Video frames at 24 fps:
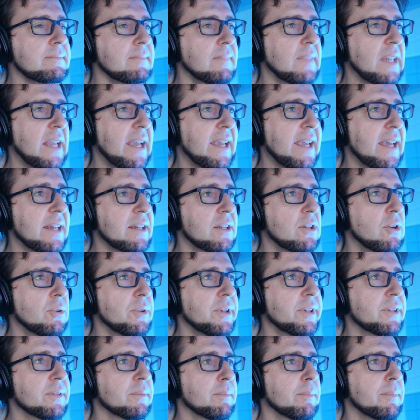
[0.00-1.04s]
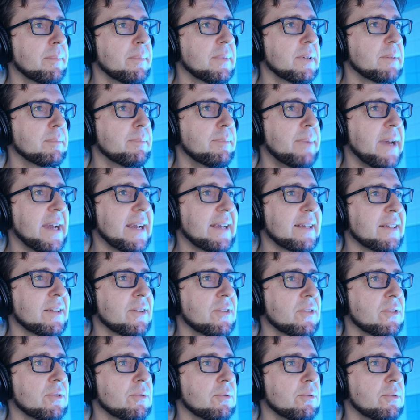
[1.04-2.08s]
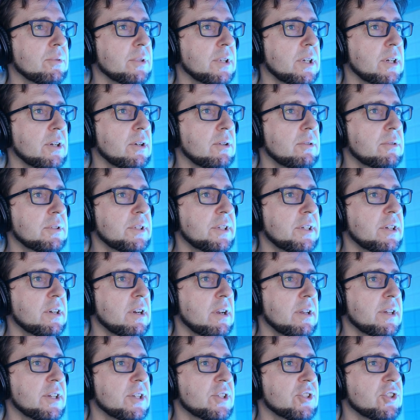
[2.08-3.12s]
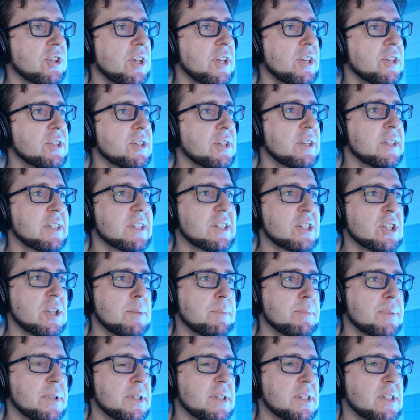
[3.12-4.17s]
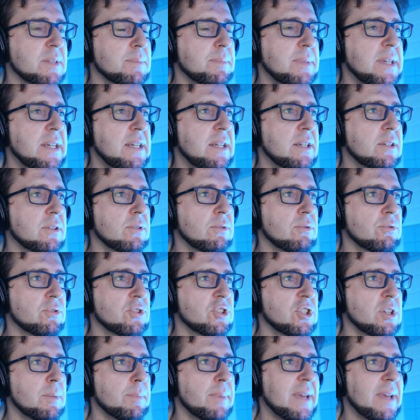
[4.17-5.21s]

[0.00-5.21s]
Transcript: Again, going back through the code here and changing ship speed to ship